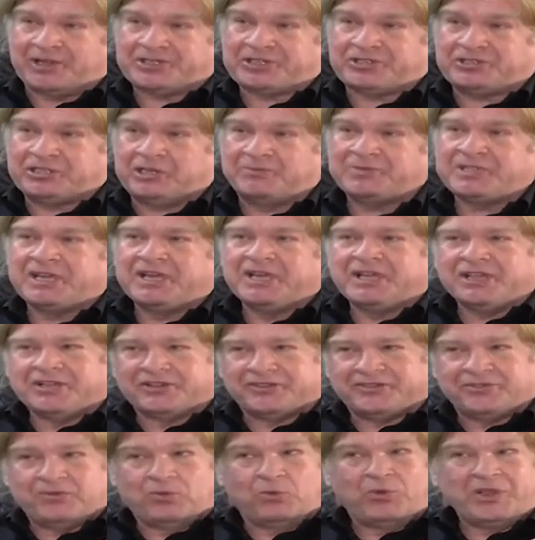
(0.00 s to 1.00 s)
isotopes,
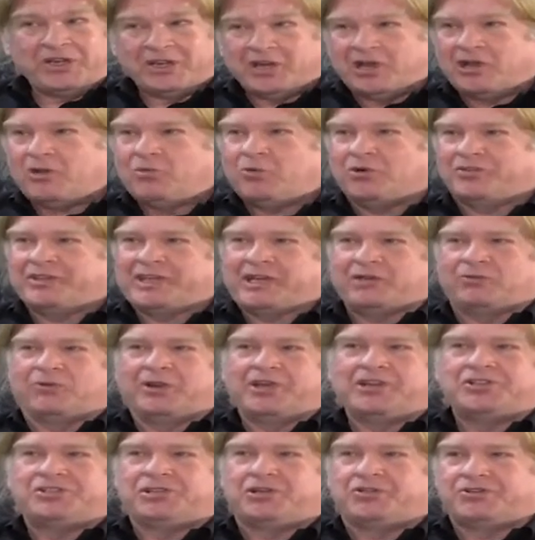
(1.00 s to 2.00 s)
we know what that
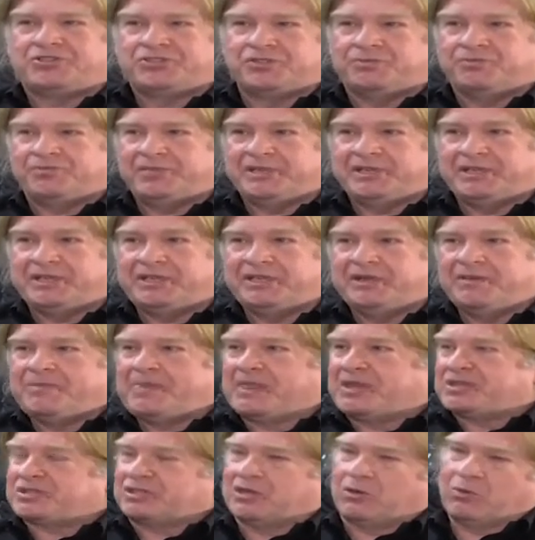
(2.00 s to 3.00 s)
ratio should be,
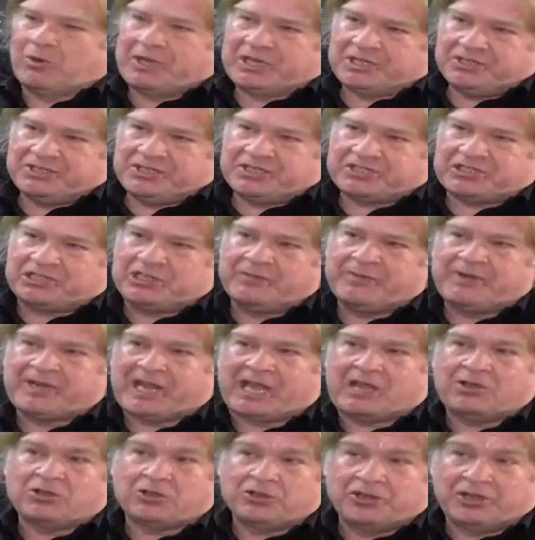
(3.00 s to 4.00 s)
so we can determine
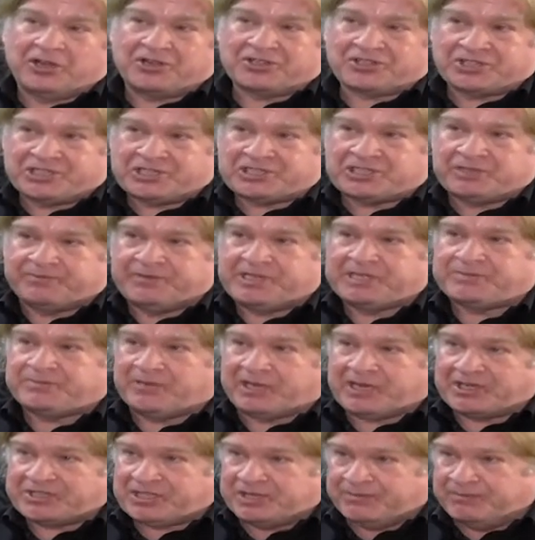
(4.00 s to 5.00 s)
how good our system is
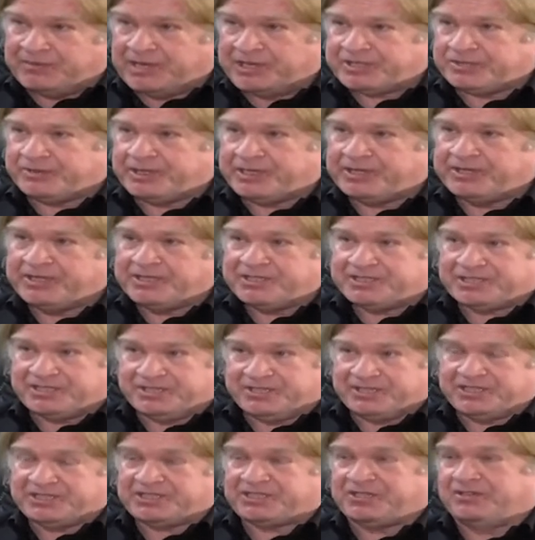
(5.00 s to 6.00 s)
by actually measuring this
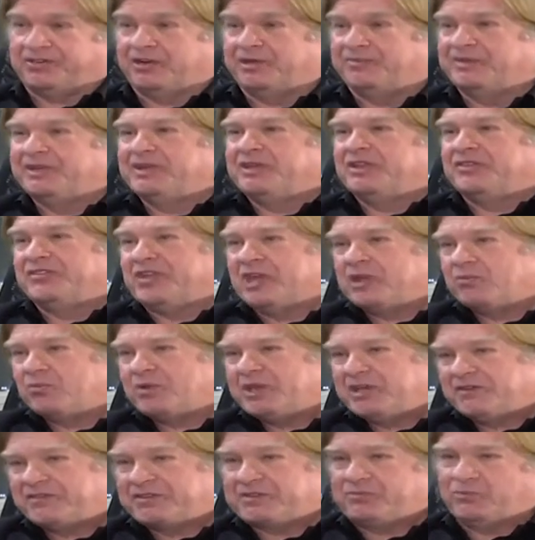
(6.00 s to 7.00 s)
at this time. Then
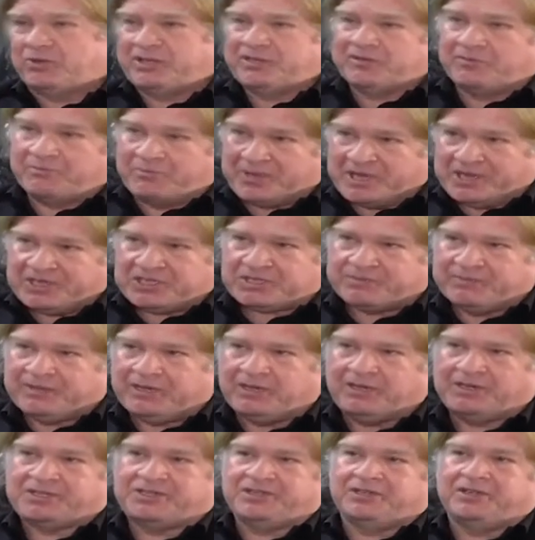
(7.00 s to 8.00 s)
we have
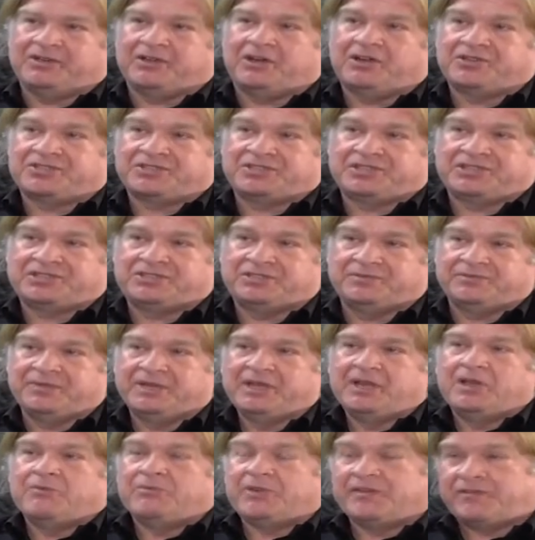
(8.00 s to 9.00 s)
benchmarked our system
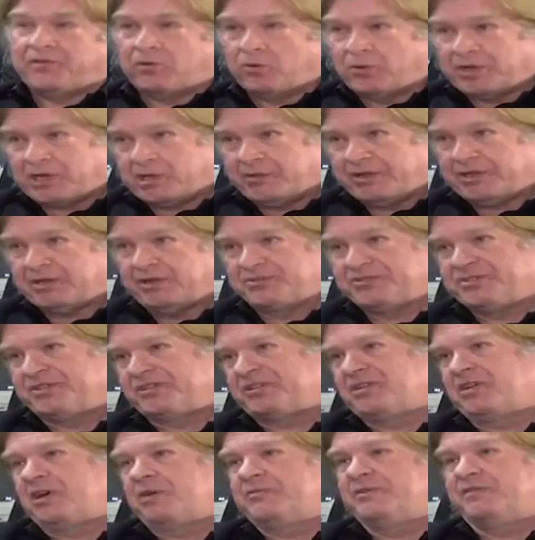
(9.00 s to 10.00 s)
before we're going on to the
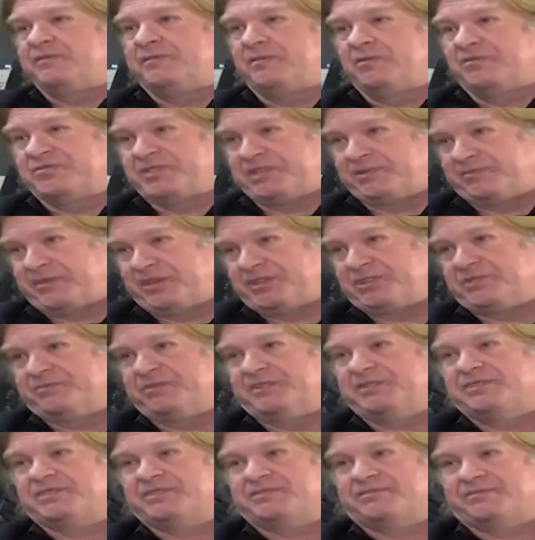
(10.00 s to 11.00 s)
carbon-14
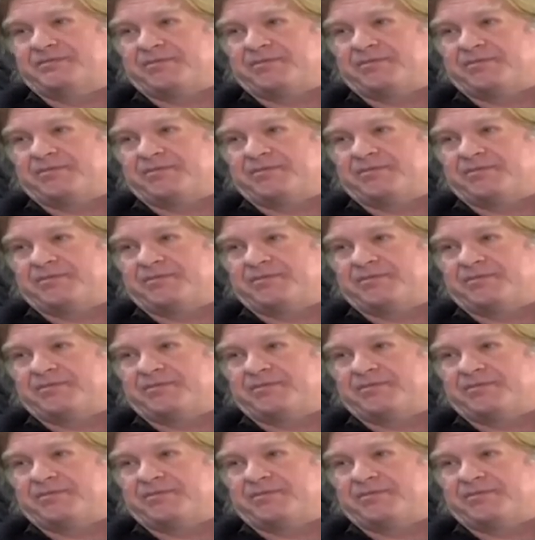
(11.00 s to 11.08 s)
measurements.